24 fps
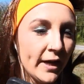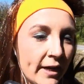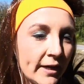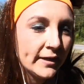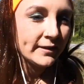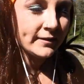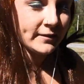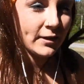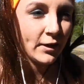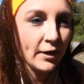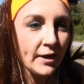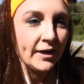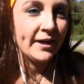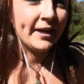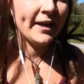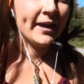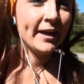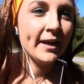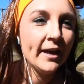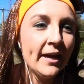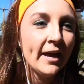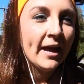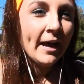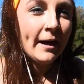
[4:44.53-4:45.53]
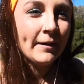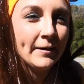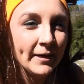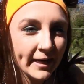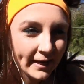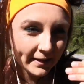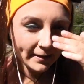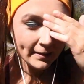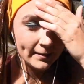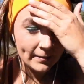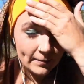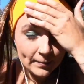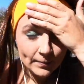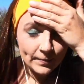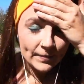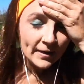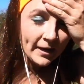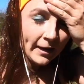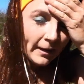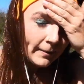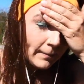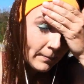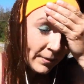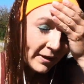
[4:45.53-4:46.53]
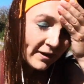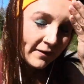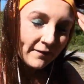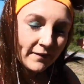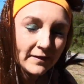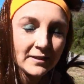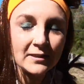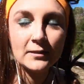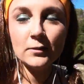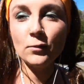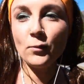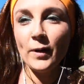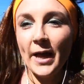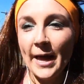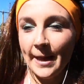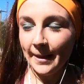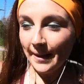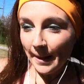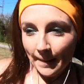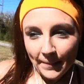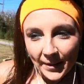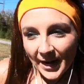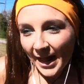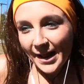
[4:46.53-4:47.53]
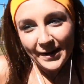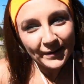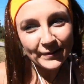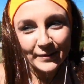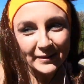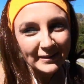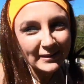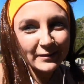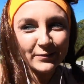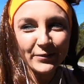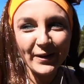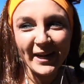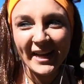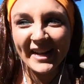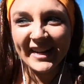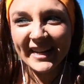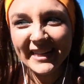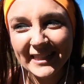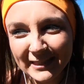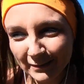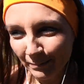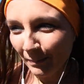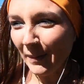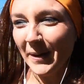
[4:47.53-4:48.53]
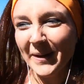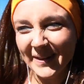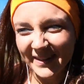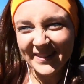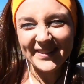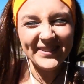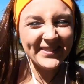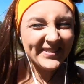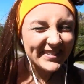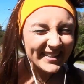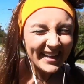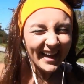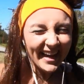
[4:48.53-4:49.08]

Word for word: Sorry, I'm getting a, a bit of a sweat, but I don't sweat. I sparkle.